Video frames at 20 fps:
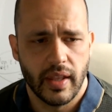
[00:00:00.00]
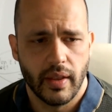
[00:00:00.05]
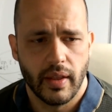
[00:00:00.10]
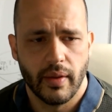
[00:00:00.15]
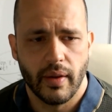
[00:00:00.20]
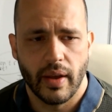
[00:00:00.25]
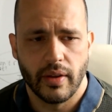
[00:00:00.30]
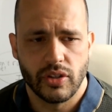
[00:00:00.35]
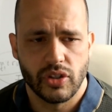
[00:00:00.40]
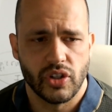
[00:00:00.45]

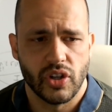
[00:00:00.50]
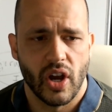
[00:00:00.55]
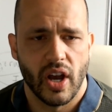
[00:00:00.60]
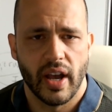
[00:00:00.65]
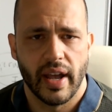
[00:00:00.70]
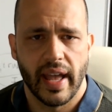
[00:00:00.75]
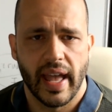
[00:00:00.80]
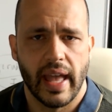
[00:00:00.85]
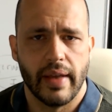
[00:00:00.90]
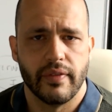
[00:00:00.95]
Start
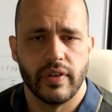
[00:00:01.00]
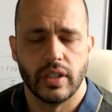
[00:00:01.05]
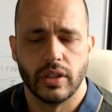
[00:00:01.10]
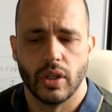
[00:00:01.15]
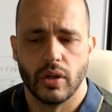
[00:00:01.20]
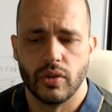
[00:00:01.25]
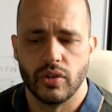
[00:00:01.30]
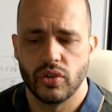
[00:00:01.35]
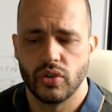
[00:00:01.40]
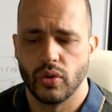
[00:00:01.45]
having
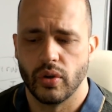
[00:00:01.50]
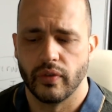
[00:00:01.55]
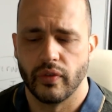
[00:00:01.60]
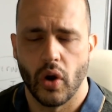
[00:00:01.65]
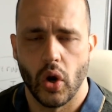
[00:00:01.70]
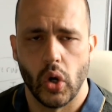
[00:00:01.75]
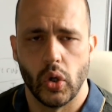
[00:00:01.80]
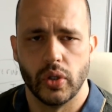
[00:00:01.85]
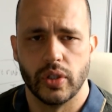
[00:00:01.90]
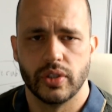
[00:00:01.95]
those sort of
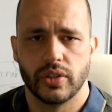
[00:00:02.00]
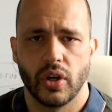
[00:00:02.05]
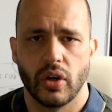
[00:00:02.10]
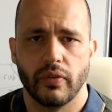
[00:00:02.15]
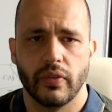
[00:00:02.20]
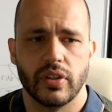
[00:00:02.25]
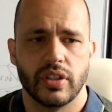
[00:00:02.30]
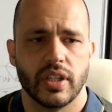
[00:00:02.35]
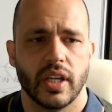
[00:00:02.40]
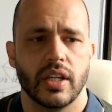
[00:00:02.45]
honest
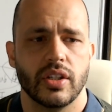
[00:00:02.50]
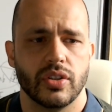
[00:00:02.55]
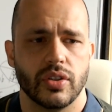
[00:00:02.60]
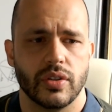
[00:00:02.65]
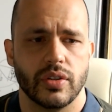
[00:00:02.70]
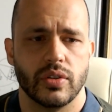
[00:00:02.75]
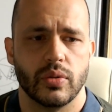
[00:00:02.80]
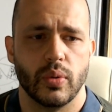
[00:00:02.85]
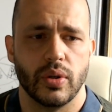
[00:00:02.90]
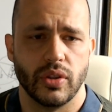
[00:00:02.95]

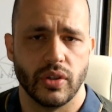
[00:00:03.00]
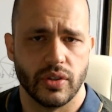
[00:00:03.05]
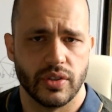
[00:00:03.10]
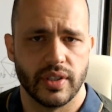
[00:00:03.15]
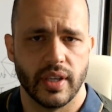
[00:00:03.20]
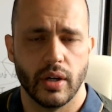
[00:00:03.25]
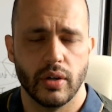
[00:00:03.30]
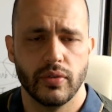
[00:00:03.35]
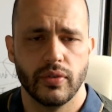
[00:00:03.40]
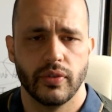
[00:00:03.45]
conversations with
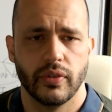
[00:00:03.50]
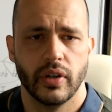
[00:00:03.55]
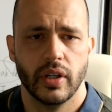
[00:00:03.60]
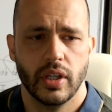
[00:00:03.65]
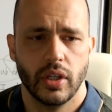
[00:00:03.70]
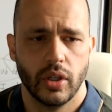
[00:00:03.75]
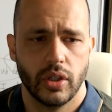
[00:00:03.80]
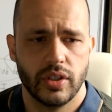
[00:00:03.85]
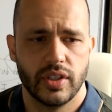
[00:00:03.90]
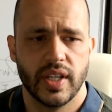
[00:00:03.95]
yourself.
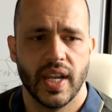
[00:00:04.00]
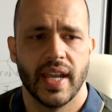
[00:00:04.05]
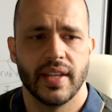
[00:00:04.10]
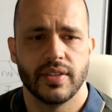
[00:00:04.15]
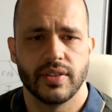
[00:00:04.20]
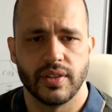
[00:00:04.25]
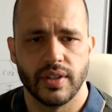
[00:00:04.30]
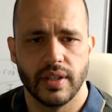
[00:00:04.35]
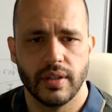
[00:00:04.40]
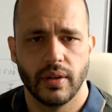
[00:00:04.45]

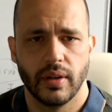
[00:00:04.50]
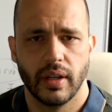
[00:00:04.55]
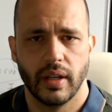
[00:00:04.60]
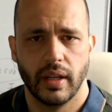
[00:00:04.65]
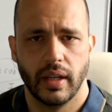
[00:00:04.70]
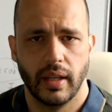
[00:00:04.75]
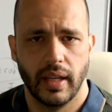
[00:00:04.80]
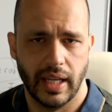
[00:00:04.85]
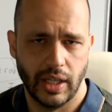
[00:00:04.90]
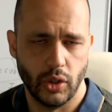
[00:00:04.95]
Test it
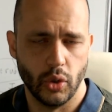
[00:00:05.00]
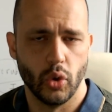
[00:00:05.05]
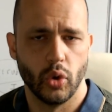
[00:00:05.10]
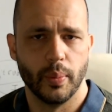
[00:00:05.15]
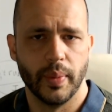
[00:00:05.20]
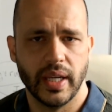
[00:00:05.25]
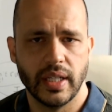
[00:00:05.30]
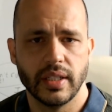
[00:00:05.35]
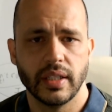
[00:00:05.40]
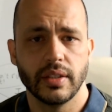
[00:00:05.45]
in your
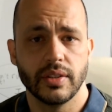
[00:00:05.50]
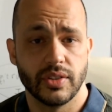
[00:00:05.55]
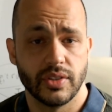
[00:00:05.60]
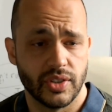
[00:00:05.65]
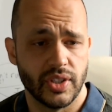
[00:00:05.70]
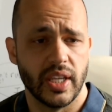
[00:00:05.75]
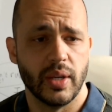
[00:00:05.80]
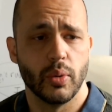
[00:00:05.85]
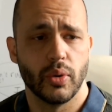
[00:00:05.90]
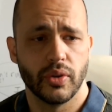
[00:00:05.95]
meetings.
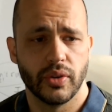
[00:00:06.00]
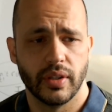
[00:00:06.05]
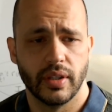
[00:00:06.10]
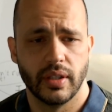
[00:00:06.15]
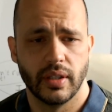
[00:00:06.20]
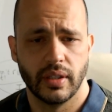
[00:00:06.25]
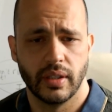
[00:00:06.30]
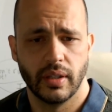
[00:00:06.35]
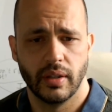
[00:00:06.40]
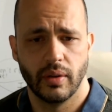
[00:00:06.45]
See what
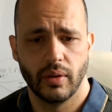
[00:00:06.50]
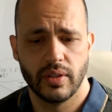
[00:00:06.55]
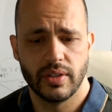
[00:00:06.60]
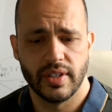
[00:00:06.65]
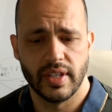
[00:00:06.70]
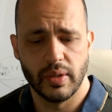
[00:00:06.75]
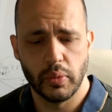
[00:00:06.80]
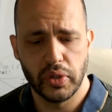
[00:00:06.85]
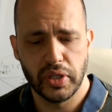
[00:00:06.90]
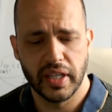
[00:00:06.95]

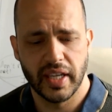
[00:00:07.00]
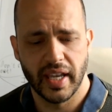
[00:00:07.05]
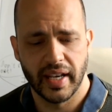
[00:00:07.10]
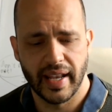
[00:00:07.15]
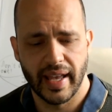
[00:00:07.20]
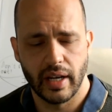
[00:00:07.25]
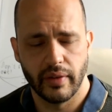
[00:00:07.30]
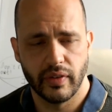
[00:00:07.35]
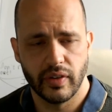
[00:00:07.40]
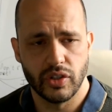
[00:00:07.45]
you get
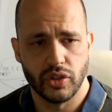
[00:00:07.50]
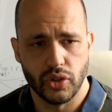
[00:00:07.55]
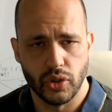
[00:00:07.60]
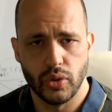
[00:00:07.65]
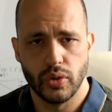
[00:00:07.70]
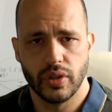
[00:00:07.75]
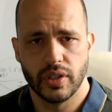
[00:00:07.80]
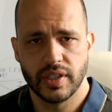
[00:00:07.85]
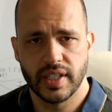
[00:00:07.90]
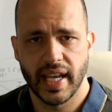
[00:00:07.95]
out of it. Do
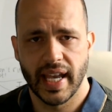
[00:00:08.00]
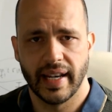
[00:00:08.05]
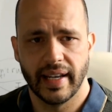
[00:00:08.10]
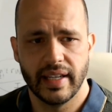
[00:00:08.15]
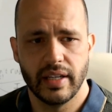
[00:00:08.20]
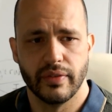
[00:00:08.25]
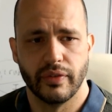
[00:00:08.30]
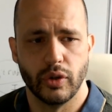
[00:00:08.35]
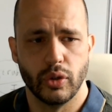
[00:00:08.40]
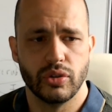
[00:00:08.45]
the tally
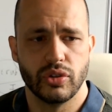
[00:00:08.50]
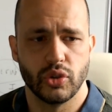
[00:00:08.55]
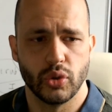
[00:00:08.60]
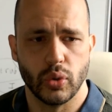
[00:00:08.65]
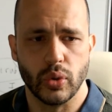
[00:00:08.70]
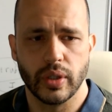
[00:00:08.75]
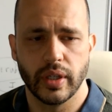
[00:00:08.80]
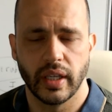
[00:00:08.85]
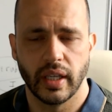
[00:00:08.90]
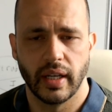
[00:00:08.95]
of who's
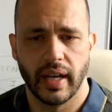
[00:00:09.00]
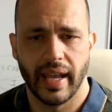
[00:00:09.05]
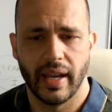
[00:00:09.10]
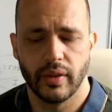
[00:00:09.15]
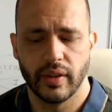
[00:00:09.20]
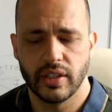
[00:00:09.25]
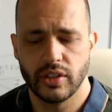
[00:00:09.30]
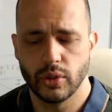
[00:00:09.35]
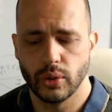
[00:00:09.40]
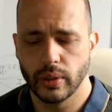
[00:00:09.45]
talking and how
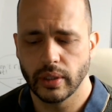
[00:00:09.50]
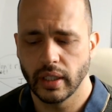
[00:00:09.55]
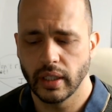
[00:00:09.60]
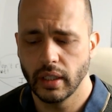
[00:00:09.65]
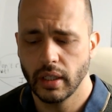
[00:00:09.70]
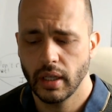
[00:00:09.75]
they're talking,